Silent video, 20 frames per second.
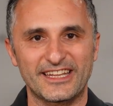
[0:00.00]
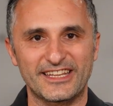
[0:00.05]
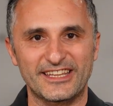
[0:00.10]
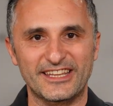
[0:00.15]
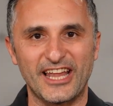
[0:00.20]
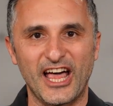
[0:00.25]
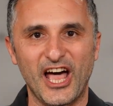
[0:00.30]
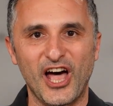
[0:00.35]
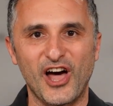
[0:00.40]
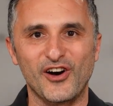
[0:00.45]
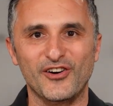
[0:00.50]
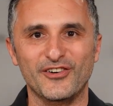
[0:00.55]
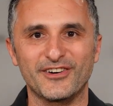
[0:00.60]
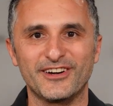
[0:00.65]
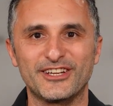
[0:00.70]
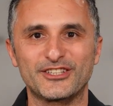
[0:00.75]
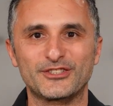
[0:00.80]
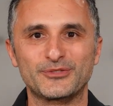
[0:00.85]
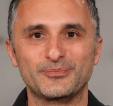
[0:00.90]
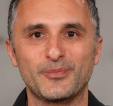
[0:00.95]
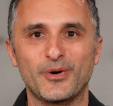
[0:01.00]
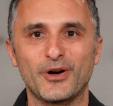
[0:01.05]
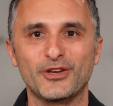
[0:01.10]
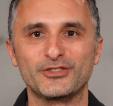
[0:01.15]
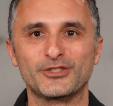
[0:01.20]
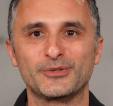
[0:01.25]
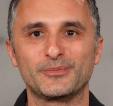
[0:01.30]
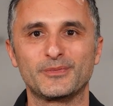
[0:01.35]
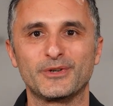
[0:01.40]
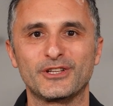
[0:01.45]
Now, it's
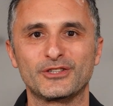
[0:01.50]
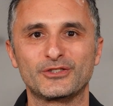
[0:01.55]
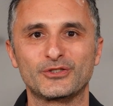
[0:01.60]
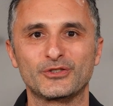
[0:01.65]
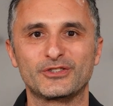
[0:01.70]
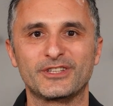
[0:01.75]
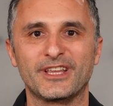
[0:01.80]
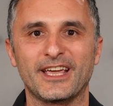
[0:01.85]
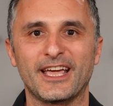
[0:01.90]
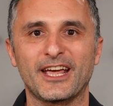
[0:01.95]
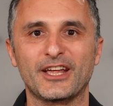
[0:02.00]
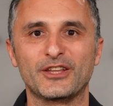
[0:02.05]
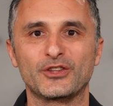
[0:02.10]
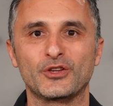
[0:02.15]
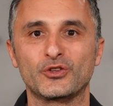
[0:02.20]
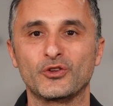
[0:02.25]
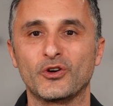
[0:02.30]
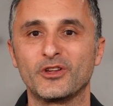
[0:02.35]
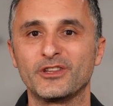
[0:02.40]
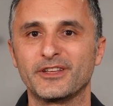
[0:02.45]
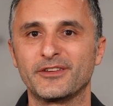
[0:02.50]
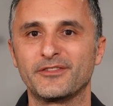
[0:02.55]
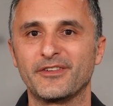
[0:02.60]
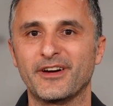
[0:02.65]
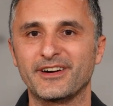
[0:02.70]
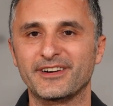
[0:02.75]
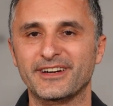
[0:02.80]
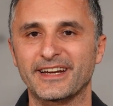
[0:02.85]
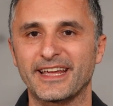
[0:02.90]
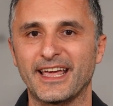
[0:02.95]
possible to tag not only
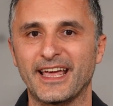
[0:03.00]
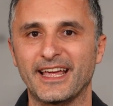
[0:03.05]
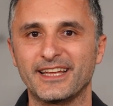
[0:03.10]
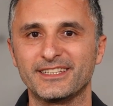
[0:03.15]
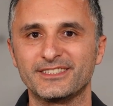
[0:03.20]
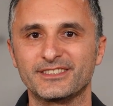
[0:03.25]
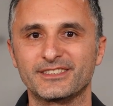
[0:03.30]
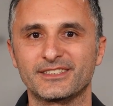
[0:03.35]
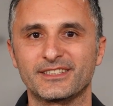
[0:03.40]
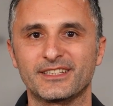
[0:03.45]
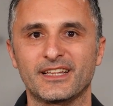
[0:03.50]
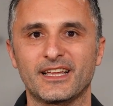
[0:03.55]
variants